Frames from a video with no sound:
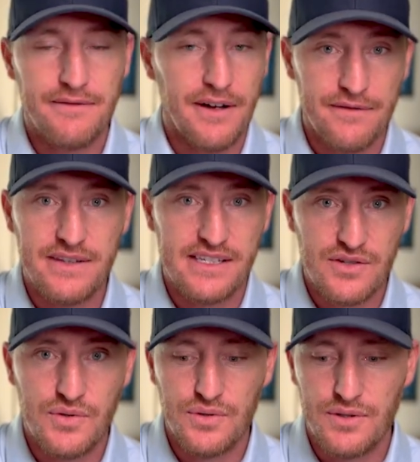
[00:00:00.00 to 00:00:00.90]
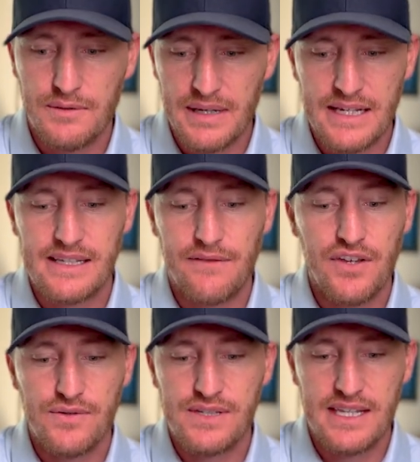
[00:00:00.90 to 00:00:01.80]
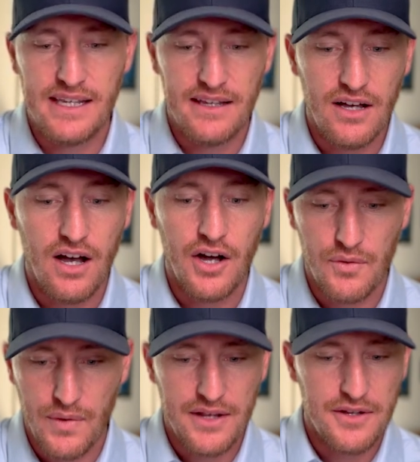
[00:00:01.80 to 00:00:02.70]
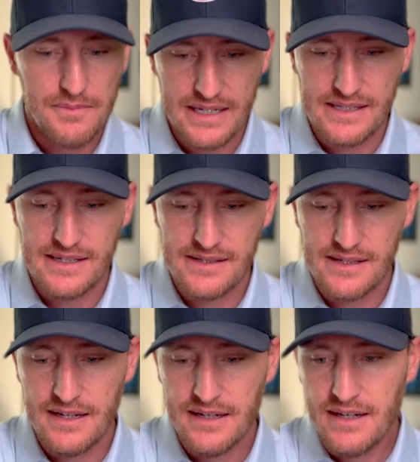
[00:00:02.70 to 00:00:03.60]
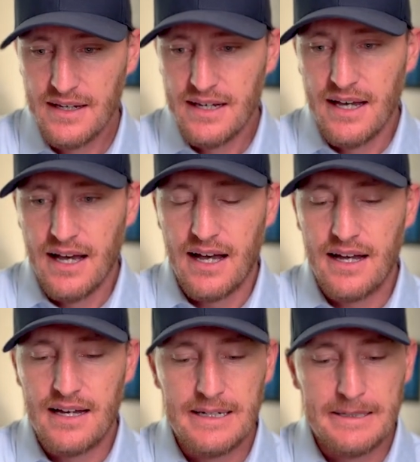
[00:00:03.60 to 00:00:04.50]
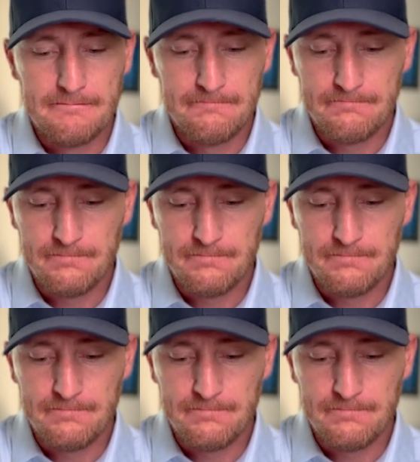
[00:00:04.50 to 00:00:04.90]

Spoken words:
of this tool because I've used it on a regular basis. And